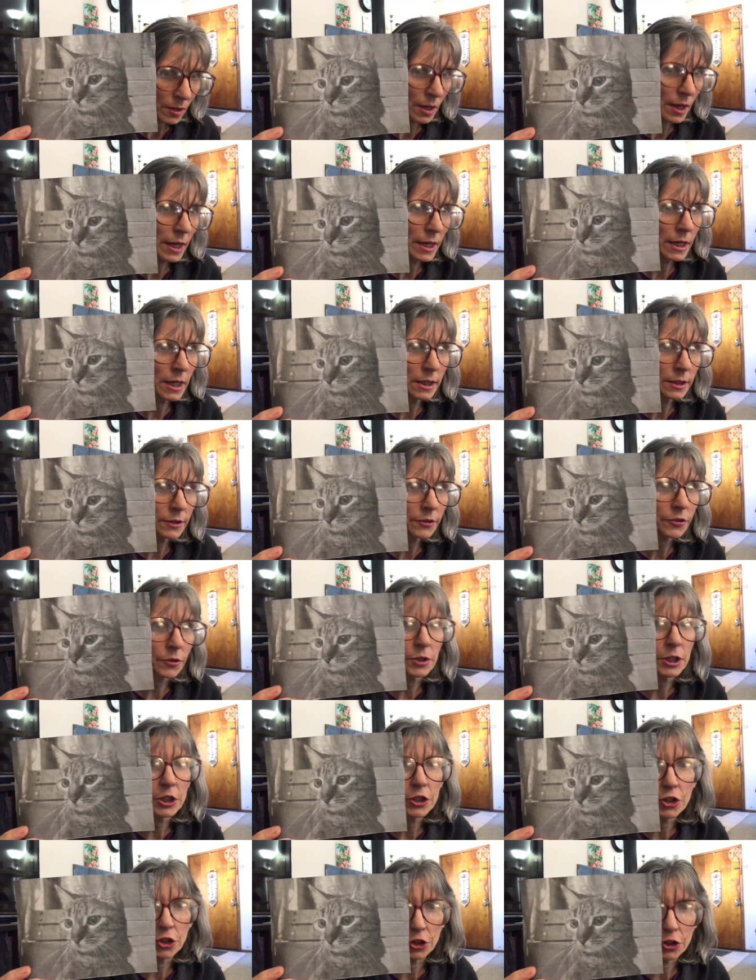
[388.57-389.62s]
And so he
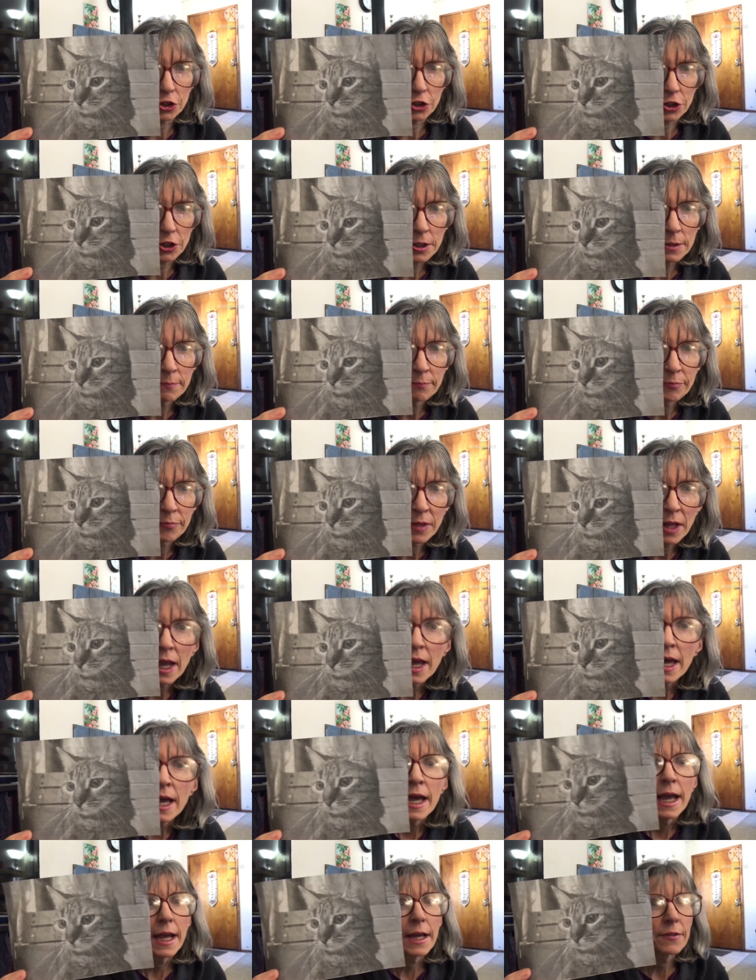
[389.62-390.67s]
took her,
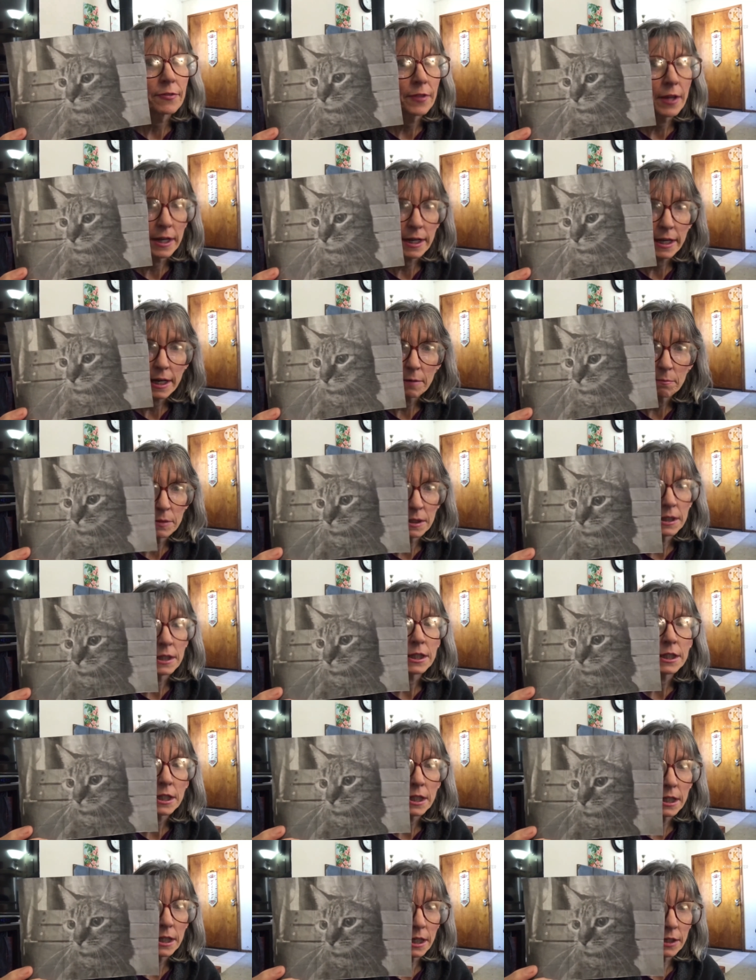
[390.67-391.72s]
and they have been
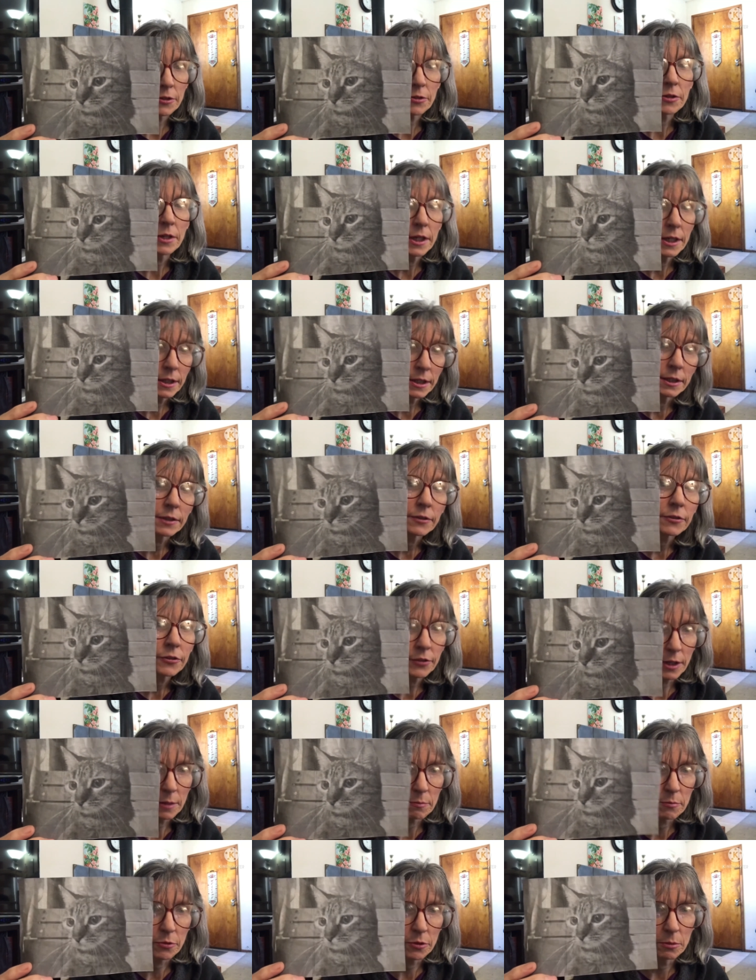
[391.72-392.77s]
together and
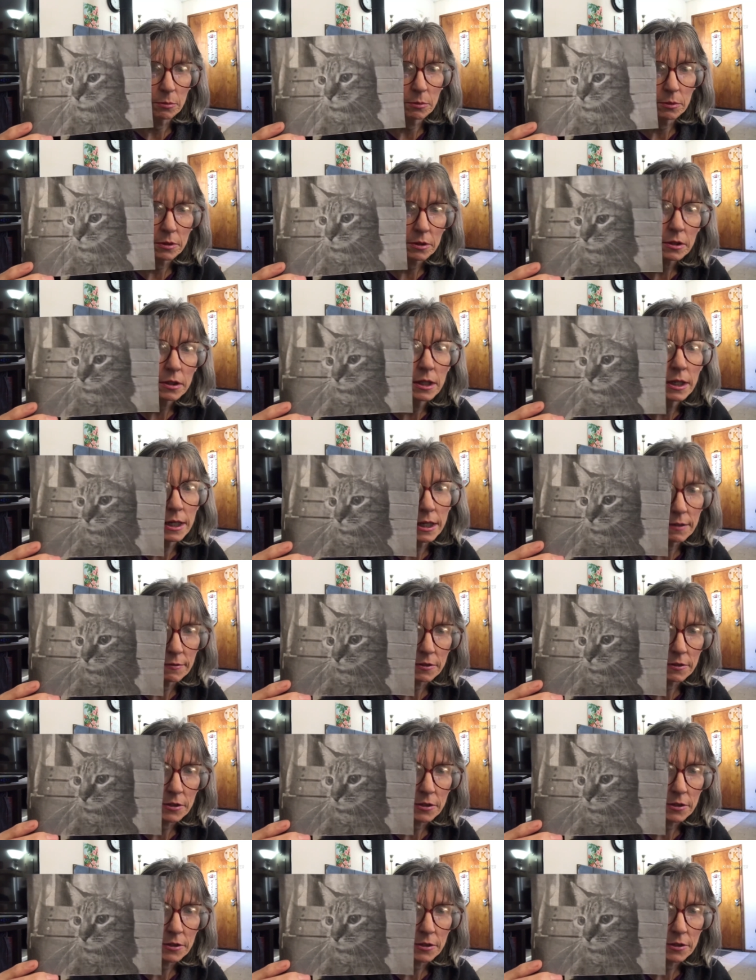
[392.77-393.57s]
inseparable ever